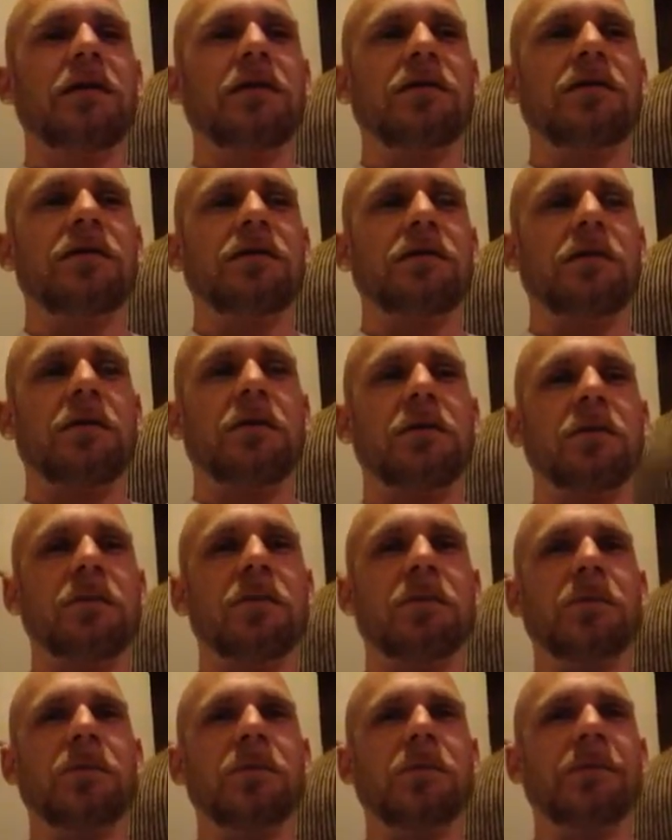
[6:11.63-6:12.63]

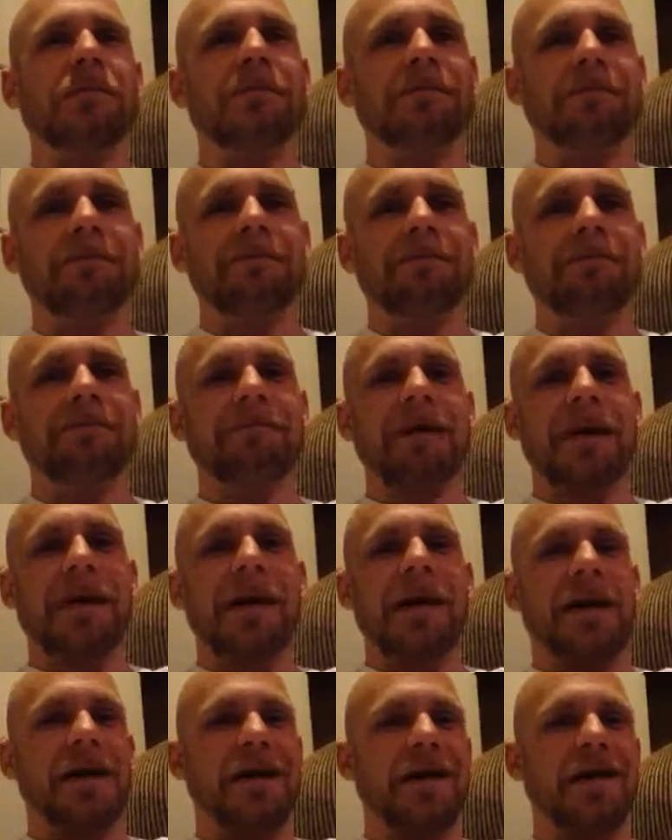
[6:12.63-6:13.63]
So I
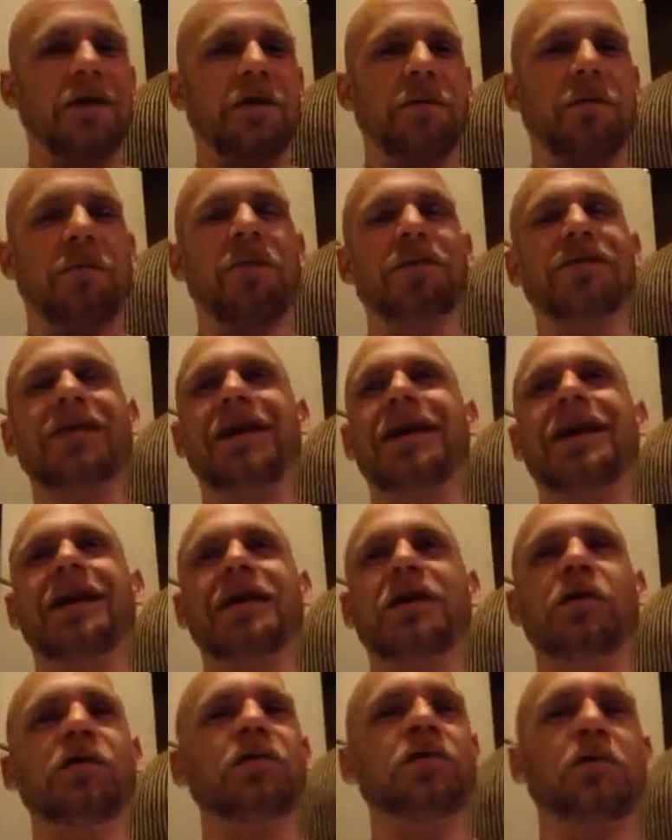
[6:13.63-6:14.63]
gotta get
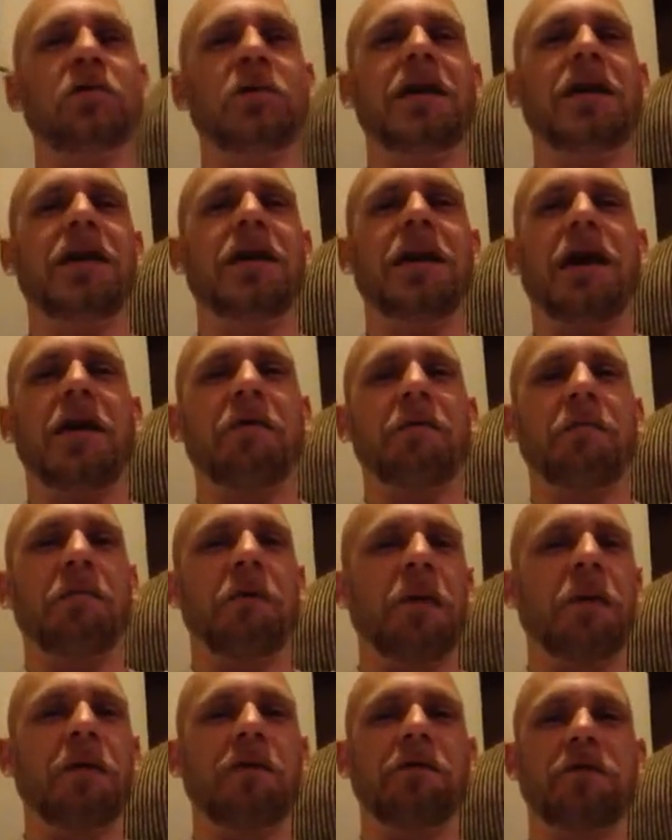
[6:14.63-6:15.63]
used to them again. I haven't
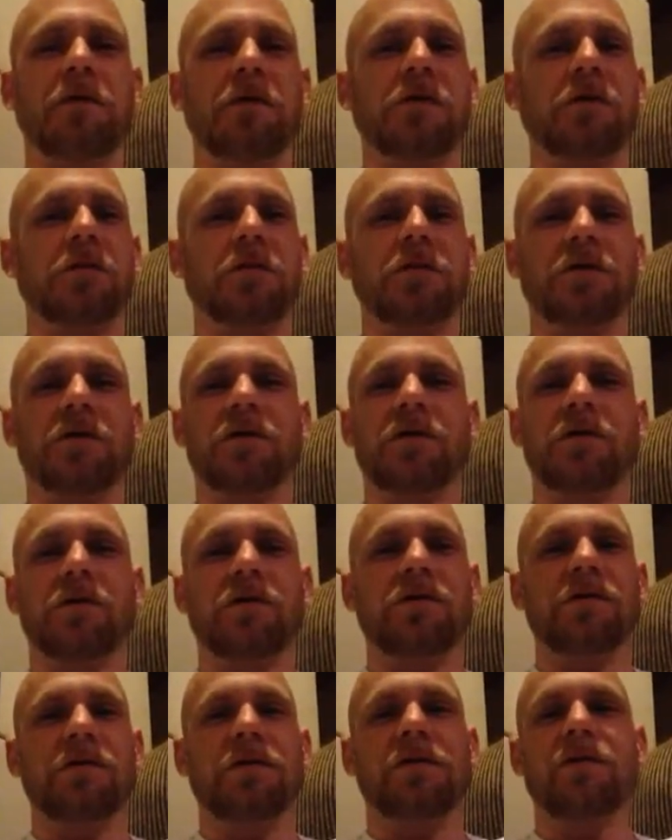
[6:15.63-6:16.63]
played first-person
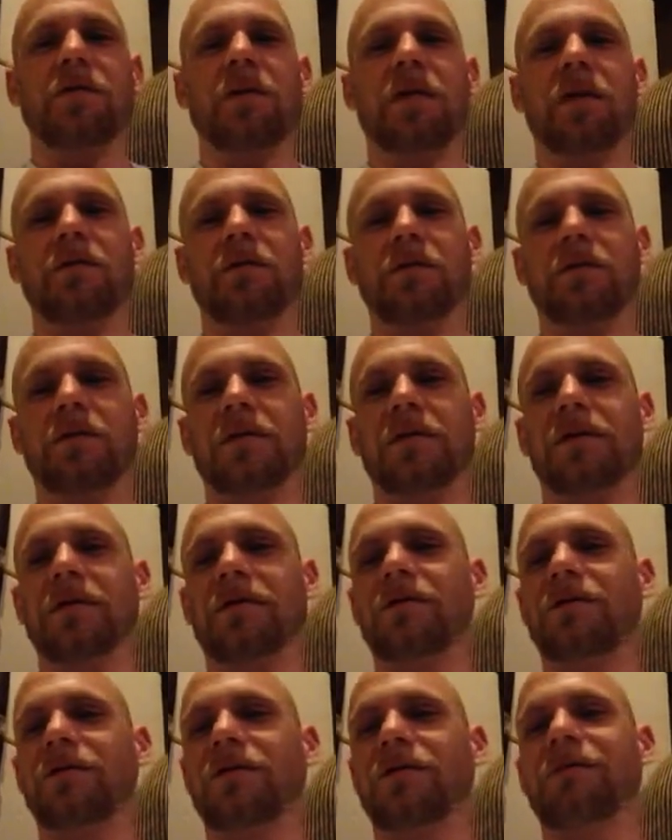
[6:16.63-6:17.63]
shooters in forever,
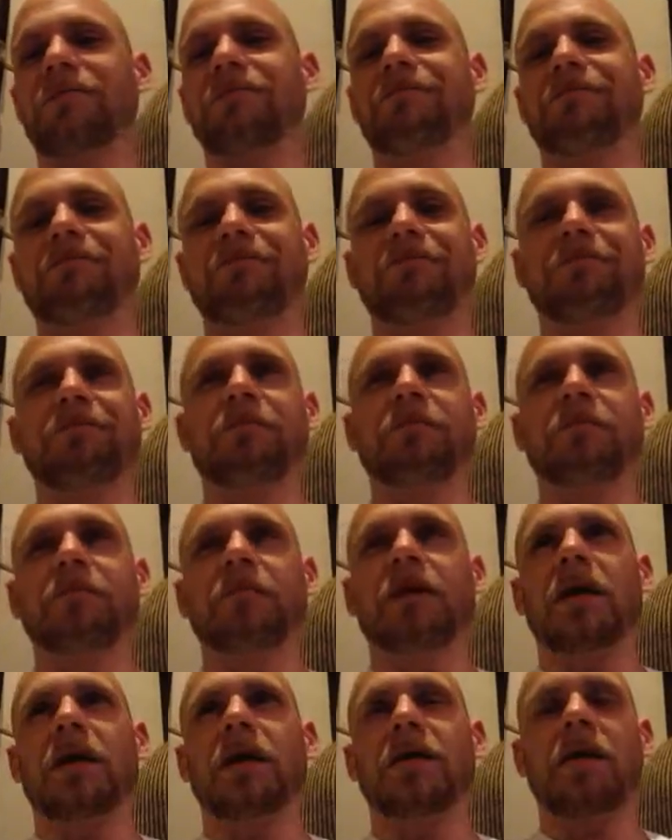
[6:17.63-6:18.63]
because
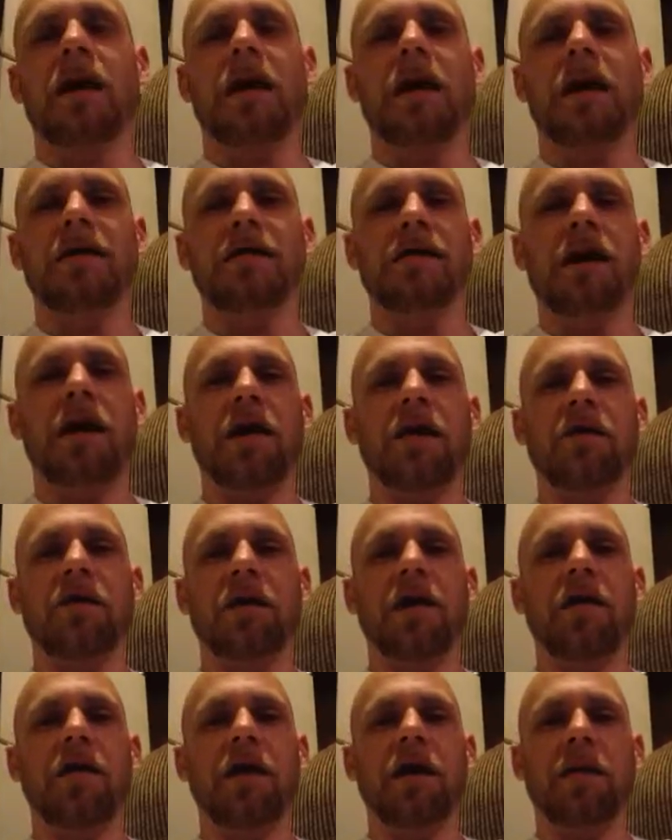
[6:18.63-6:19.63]
I got tired of
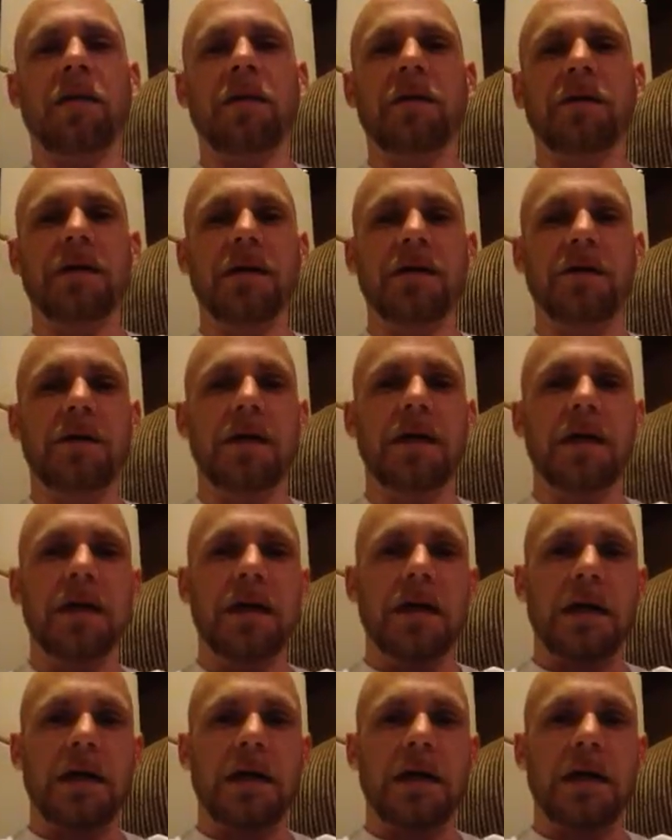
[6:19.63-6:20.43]
yelling at my TV.